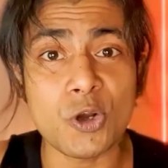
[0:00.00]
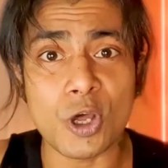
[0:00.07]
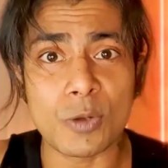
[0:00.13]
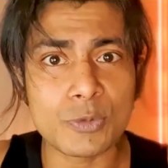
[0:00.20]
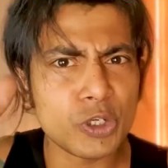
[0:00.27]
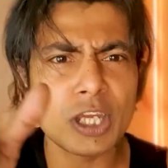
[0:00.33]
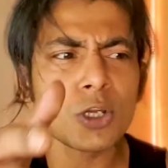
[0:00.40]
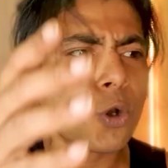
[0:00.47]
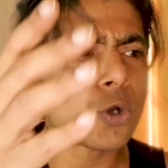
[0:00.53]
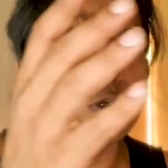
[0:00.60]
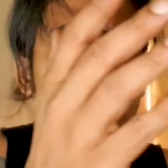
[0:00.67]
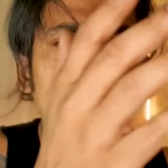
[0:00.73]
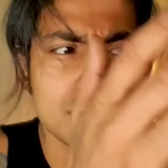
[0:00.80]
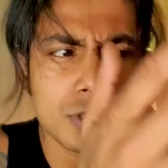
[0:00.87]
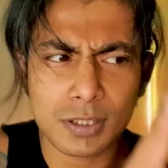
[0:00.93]
So you can go
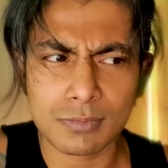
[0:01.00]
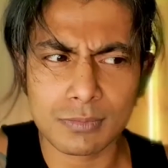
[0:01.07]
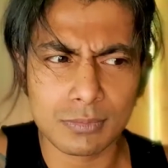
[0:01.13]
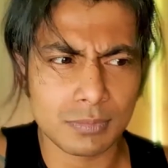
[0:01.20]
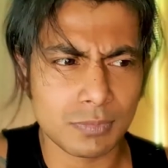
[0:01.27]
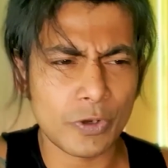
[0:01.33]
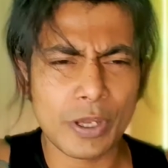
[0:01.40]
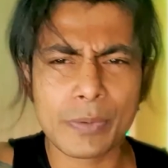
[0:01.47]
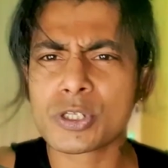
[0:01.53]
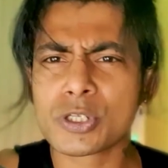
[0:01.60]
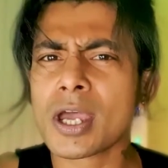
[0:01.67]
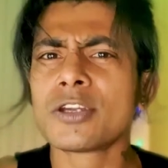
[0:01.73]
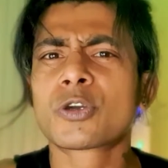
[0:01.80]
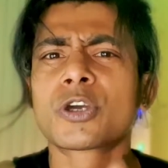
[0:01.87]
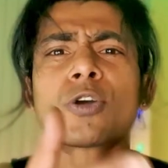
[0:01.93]
to some website,
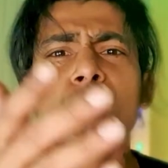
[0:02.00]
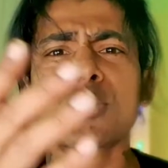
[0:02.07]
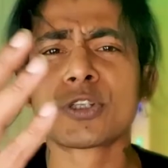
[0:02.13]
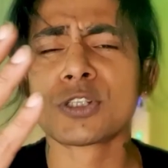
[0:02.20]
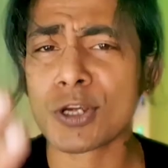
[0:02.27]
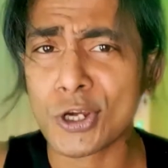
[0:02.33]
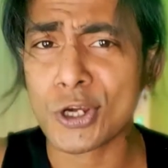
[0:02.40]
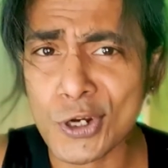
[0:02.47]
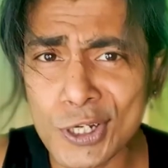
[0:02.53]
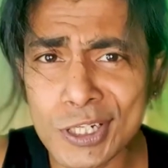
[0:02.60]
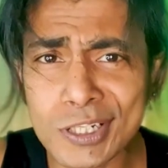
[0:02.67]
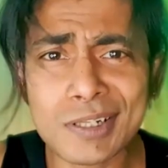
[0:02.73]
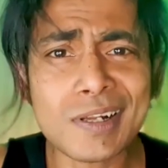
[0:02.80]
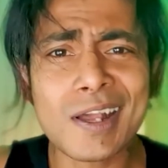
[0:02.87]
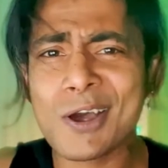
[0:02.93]
you can go to the Google
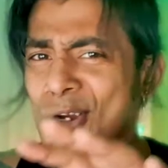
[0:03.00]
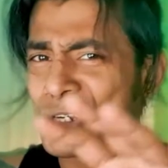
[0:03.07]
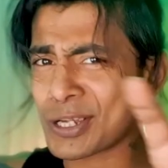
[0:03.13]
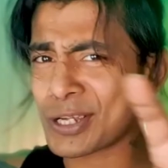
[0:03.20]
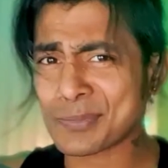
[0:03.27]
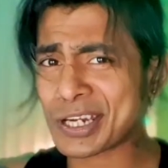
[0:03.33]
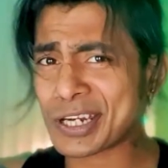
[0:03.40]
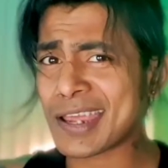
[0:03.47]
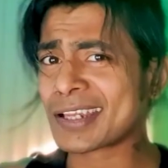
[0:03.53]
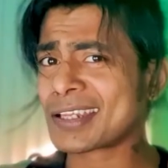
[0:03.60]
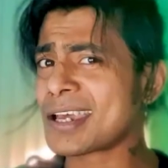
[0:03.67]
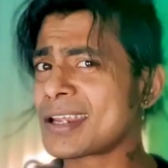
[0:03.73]
or something like that,